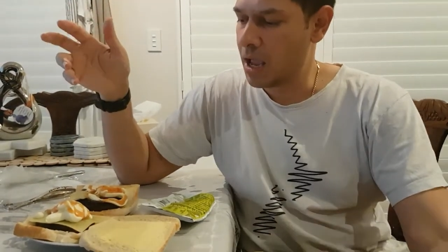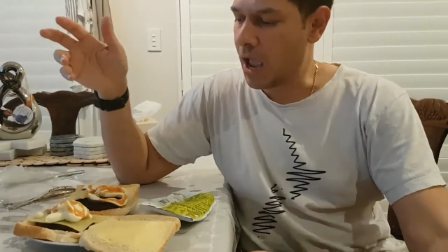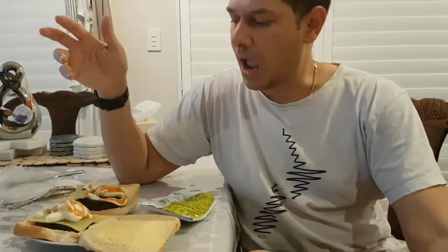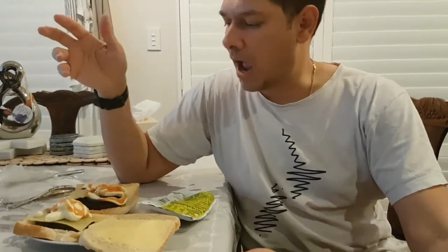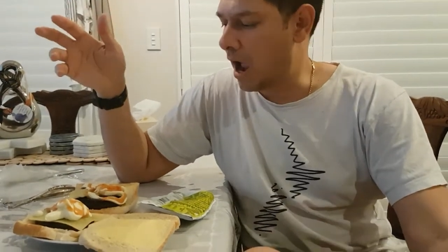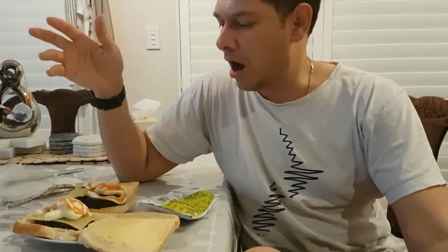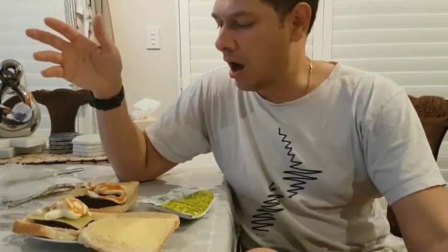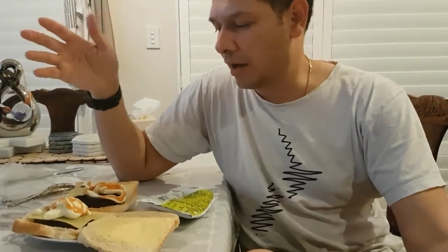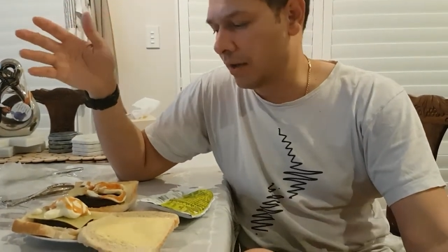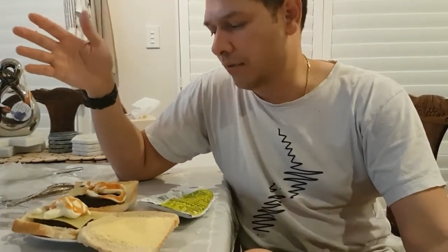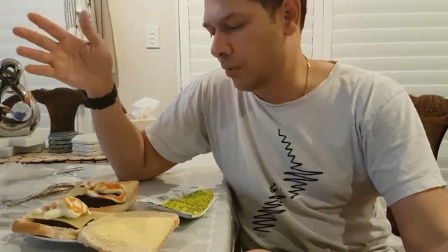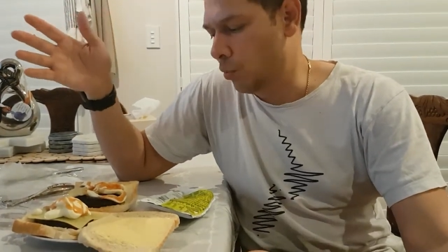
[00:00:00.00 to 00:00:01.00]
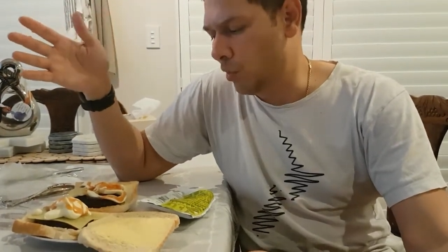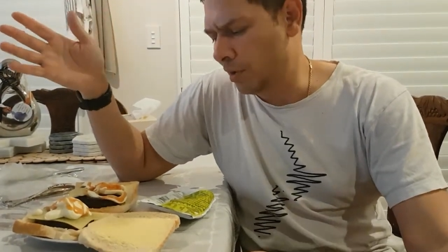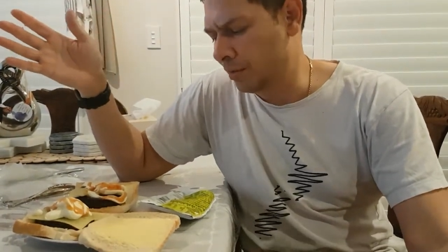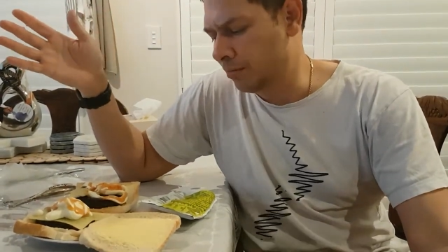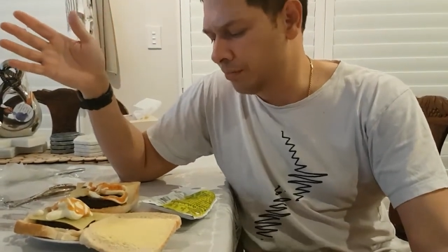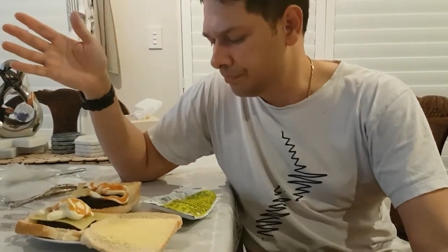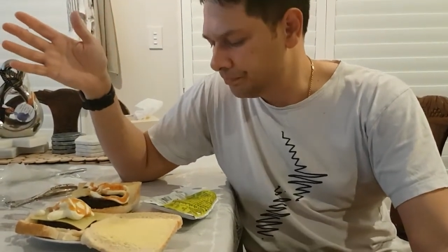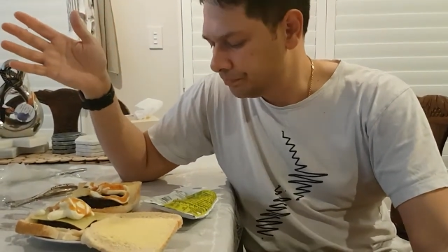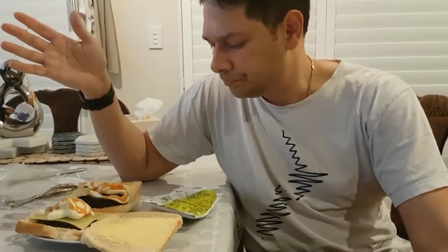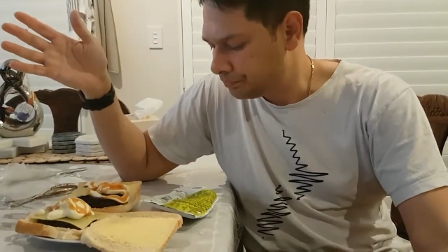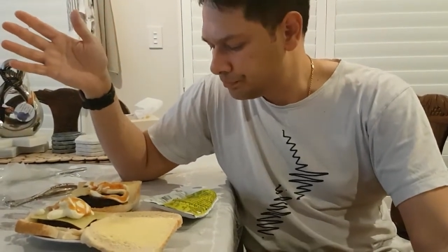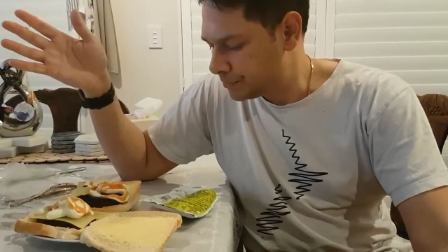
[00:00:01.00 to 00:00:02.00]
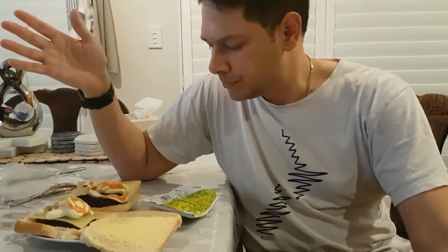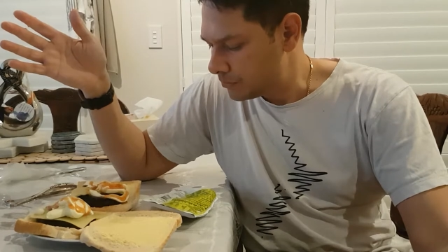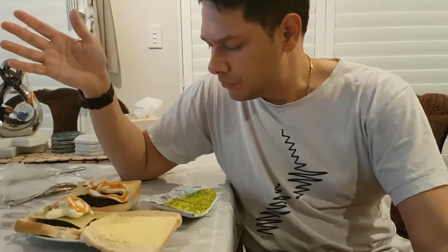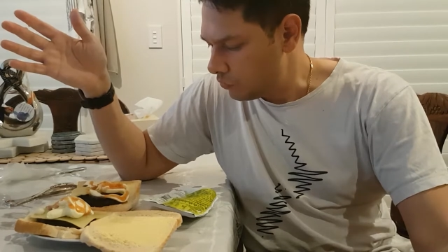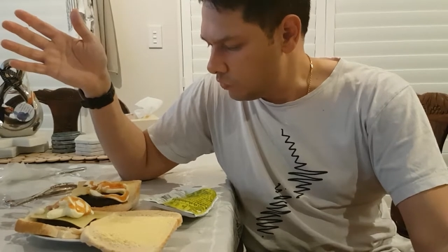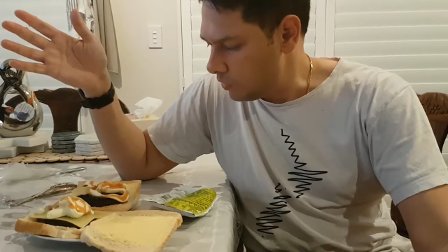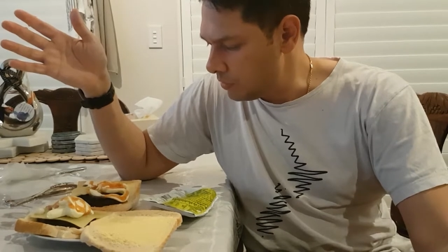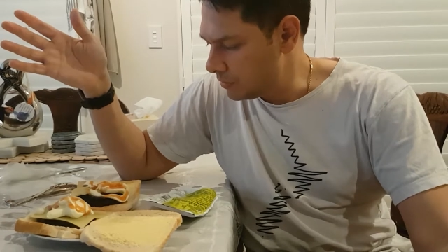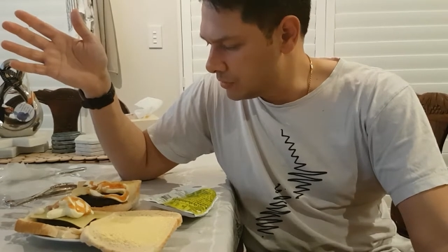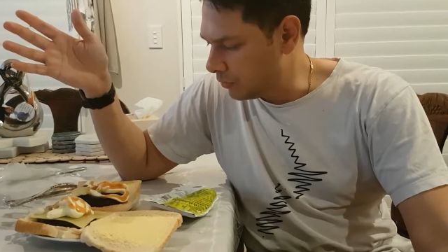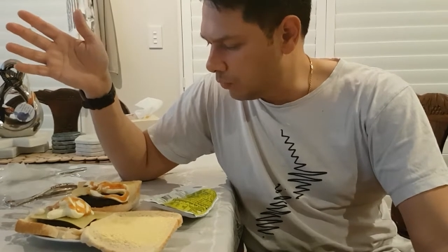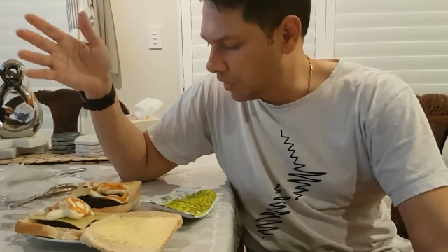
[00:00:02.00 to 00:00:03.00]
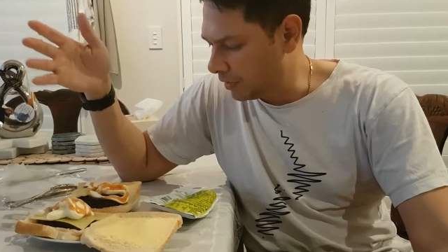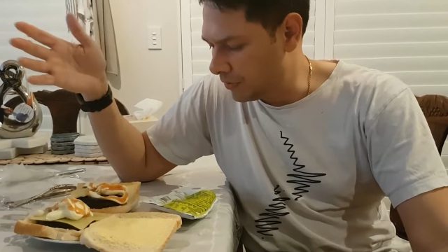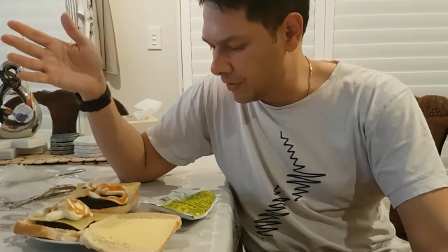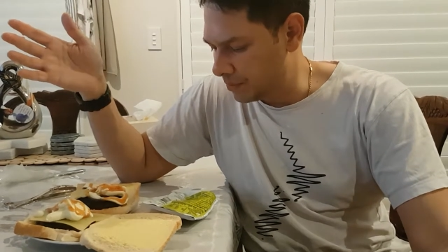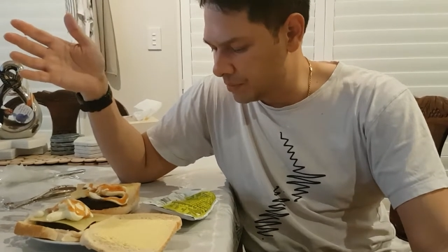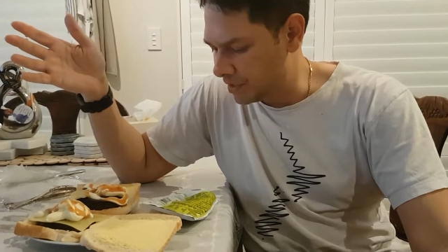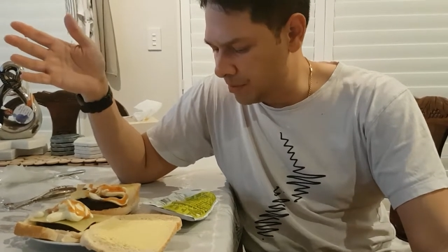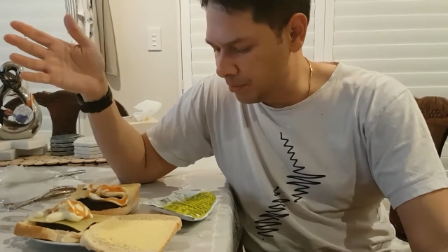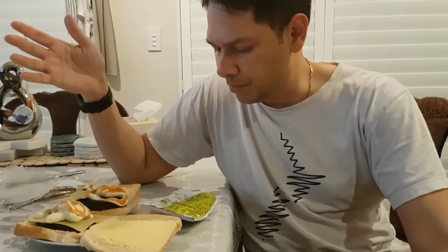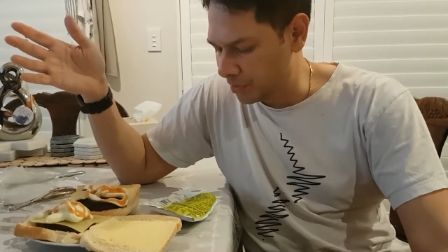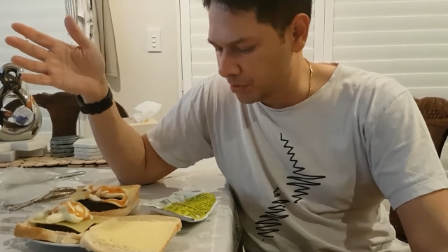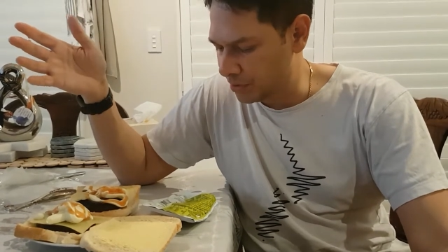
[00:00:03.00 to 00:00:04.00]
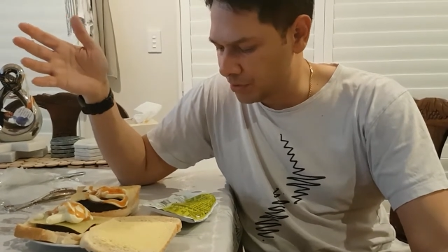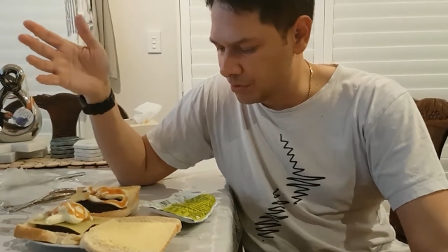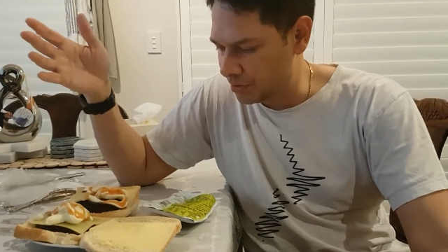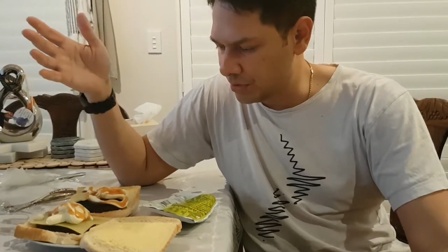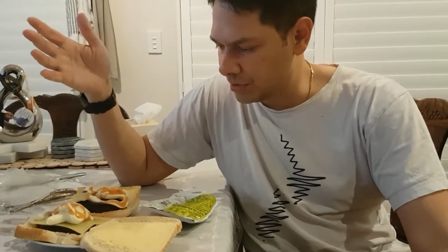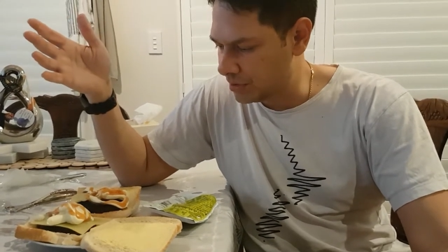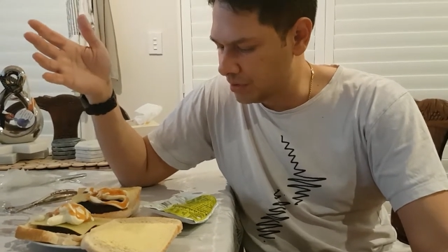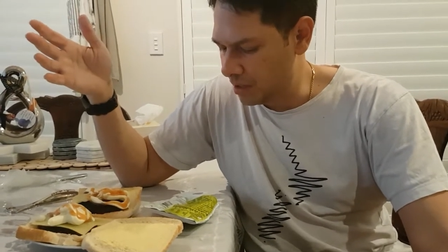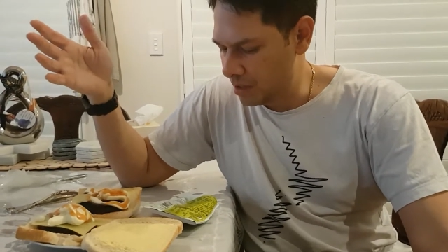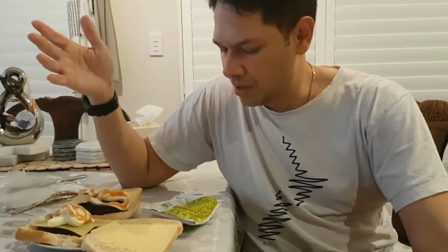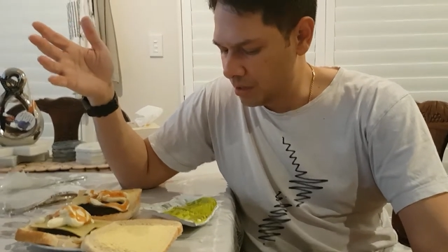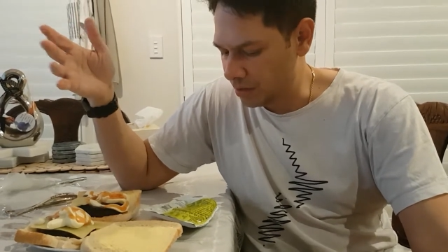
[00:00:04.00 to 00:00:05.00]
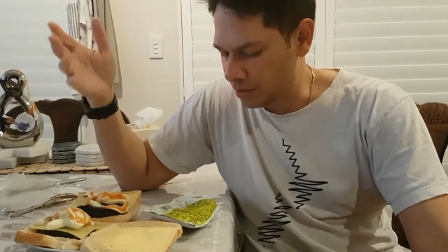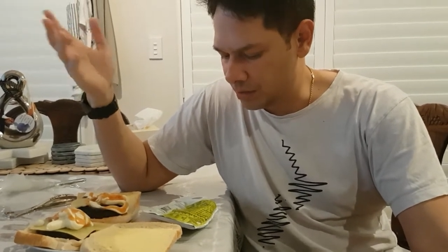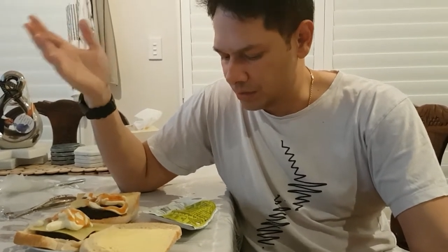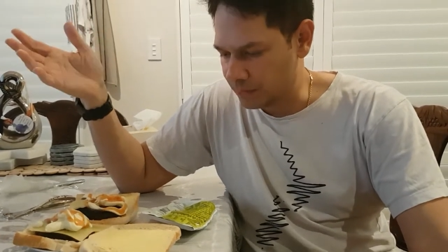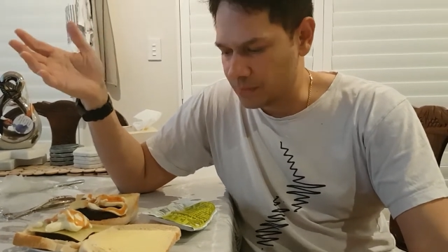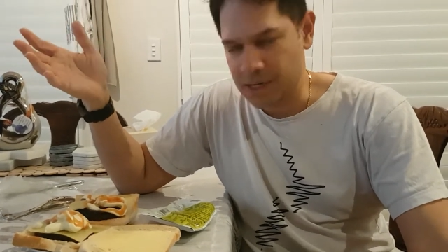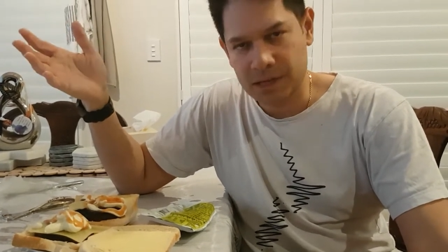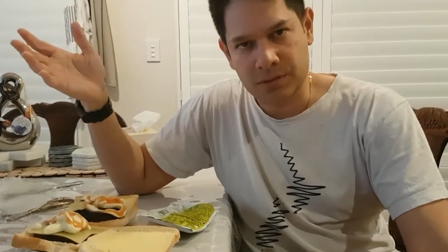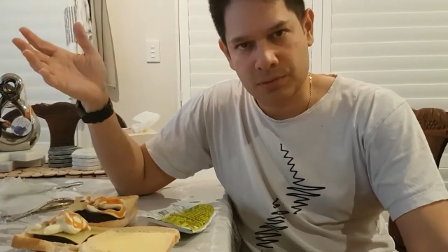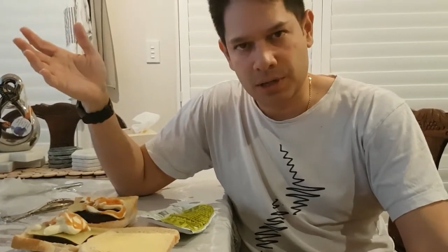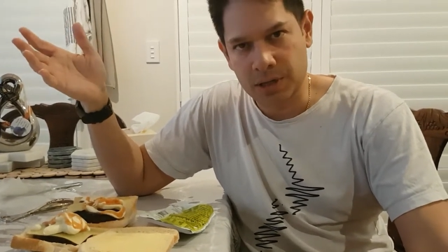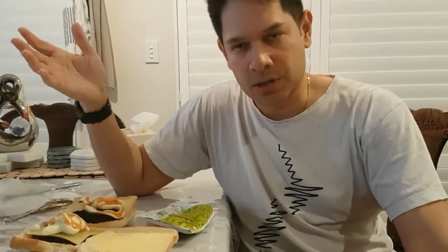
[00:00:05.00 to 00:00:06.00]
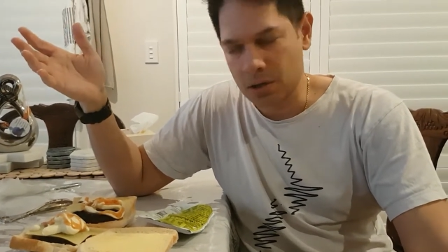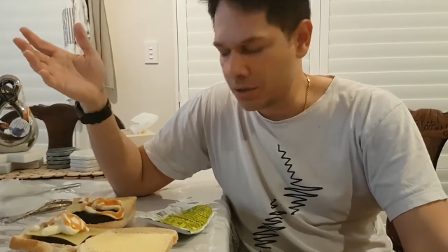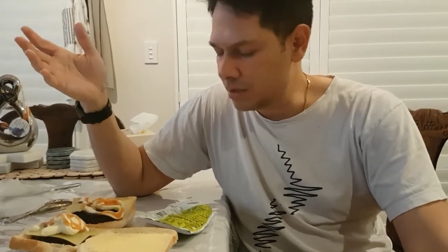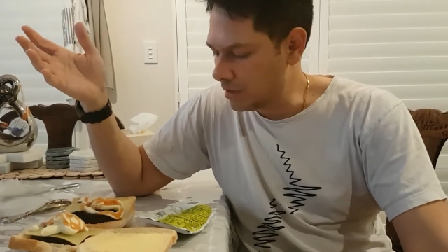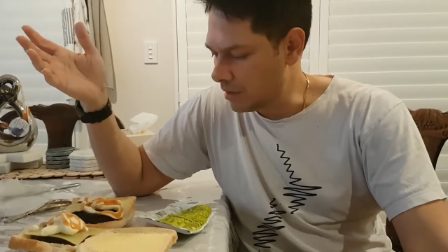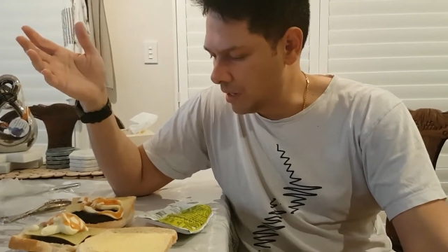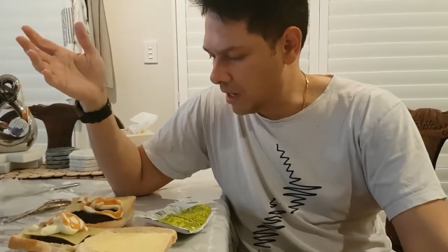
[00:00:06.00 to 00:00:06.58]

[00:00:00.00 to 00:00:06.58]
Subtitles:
I give it one thumbs up because it tastes really good.